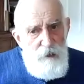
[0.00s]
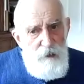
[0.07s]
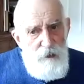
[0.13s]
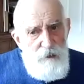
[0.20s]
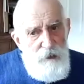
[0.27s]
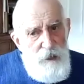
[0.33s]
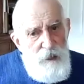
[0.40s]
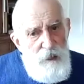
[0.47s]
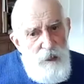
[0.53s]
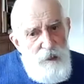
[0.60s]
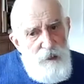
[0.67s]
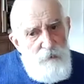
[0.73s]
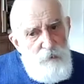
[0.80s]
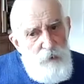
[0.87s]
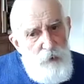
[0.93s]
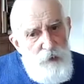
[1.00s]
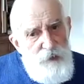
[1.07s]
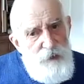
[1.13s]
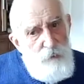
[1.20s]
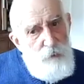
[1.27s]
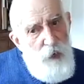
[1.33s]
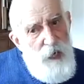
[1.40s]
regarded more as
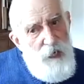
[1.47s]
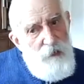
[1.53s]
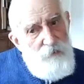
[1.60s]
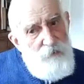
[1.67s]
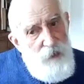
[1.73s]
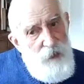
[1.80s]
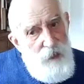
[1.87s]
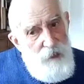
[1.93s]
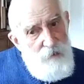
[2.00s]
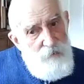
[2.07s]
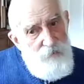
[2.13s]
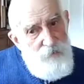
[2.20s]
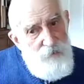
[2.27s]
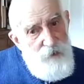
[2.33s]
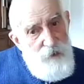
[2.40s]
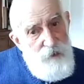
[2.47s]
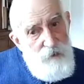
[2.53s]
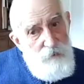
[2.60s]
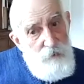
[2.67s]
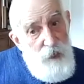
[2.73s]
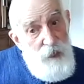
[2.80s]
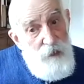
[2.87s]
a way of life
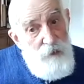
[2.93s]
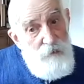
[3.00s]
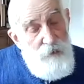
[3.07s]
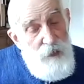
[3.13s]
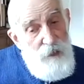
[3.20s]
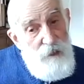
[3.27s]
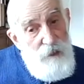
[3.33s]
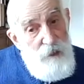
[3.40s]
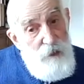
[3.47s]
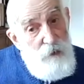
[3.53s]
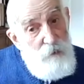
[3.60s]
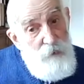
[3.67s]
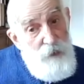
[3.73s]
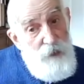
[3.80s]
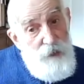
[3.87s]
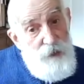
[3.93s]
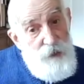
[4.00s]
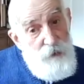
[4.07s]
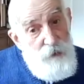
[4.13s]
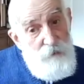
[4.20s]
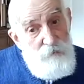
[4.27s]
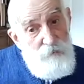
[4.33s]
than
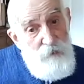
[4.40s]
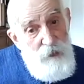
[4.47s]
commercial.